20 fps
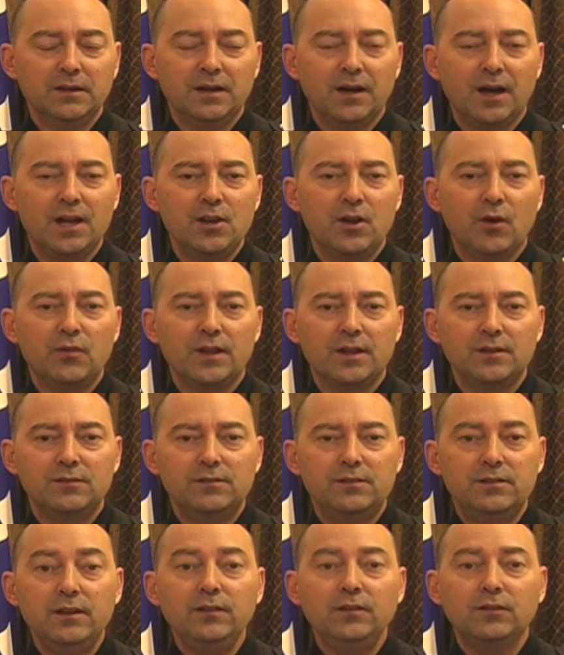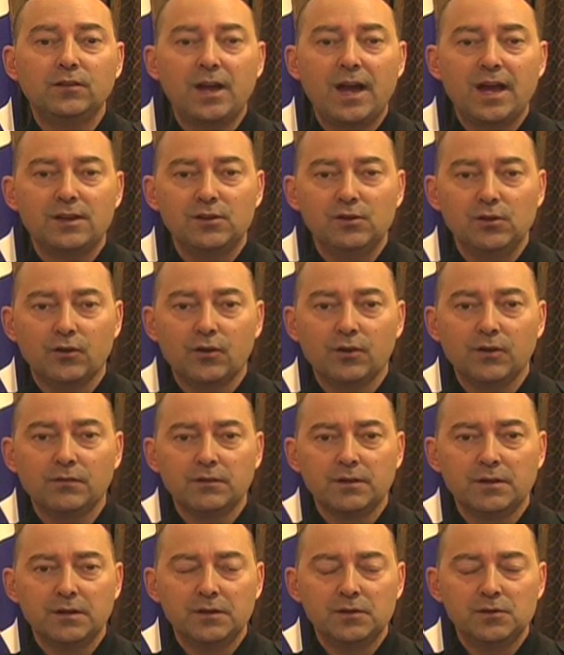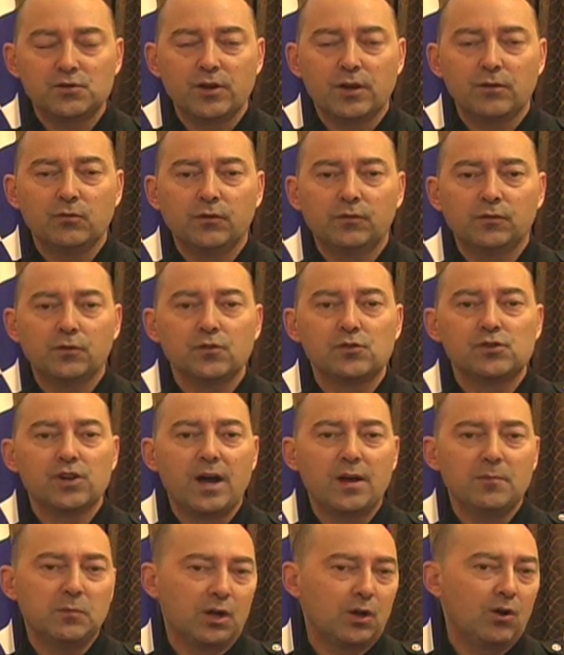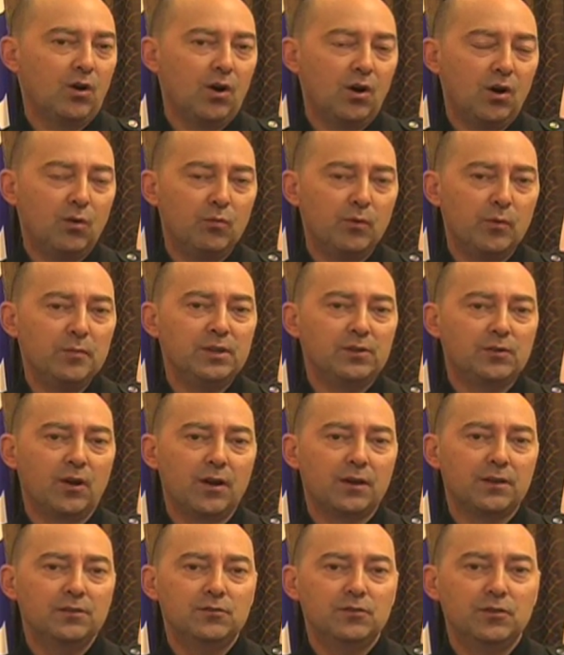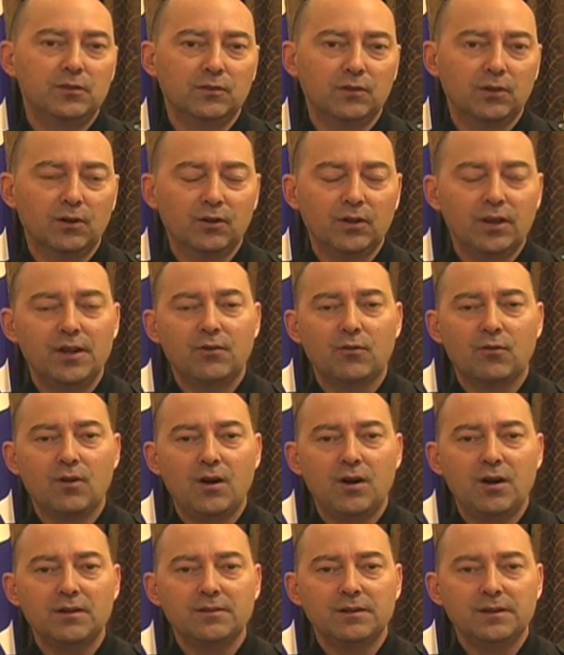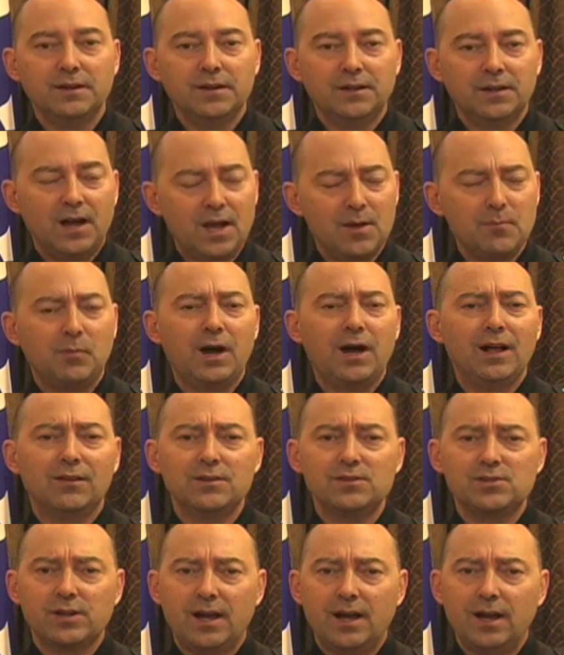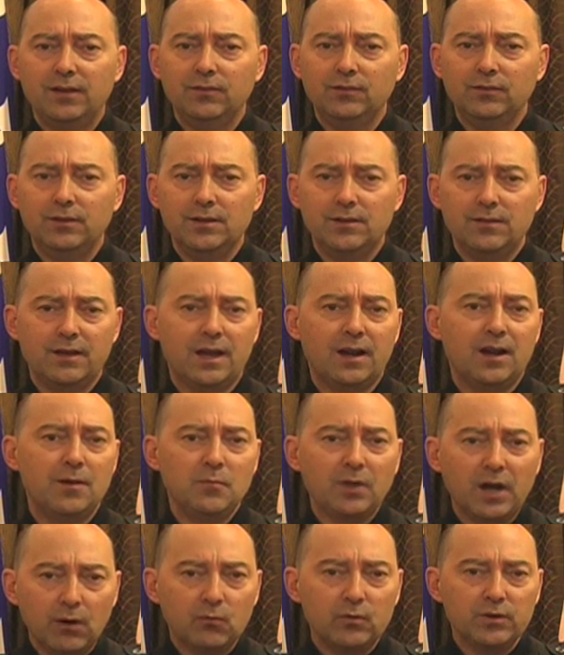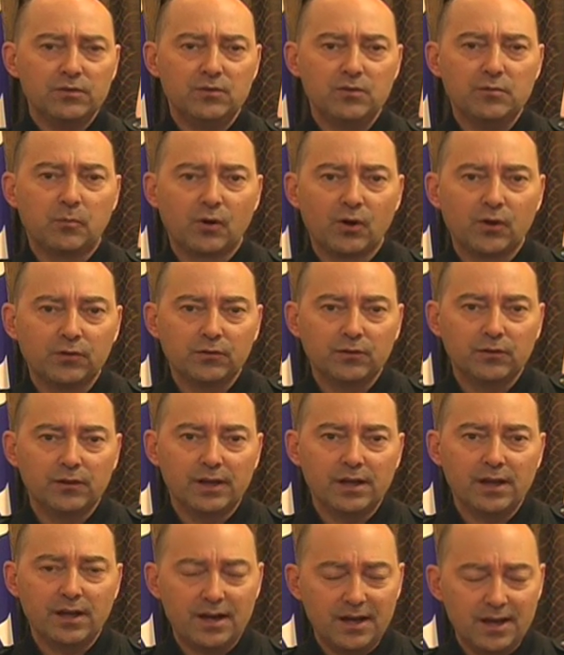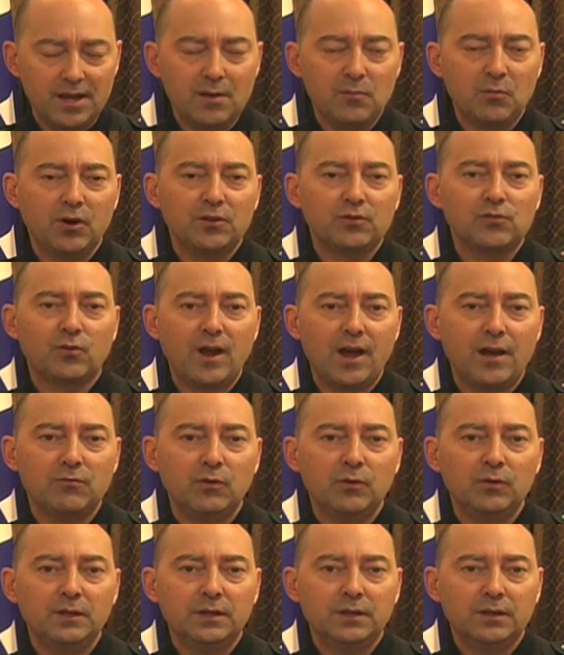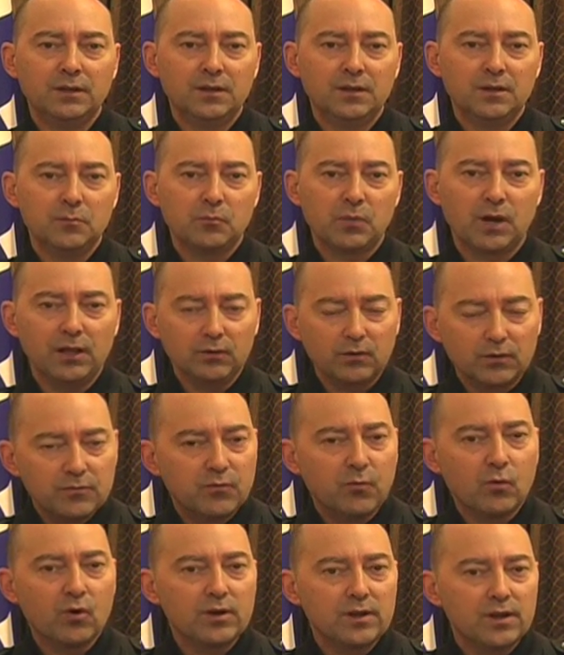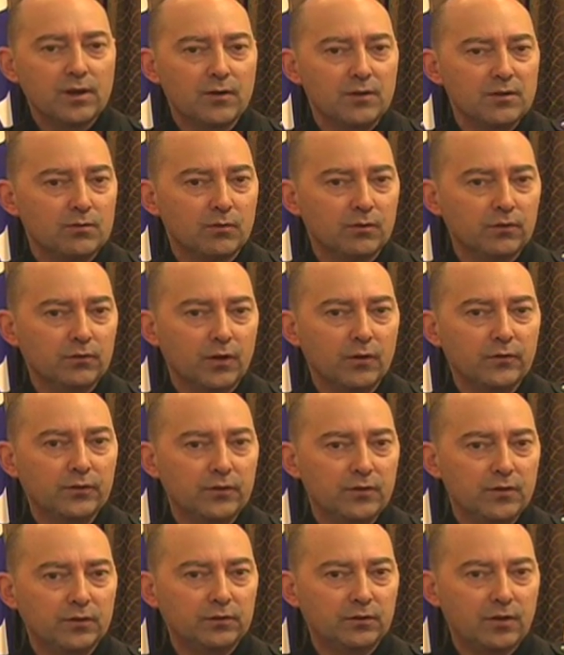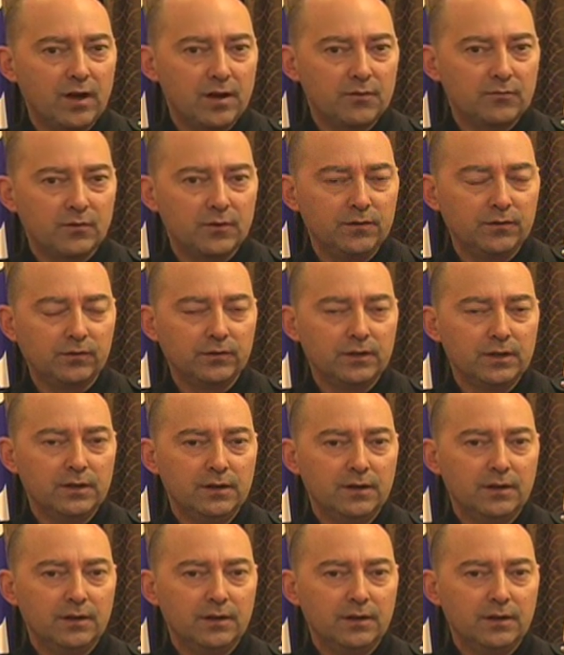I know that SACEUR, General Sir John McCall, will be talking to you a little later on. I apologize in that I'm not with you personally. I am on travel, but I look forward to hearing the results of this conference.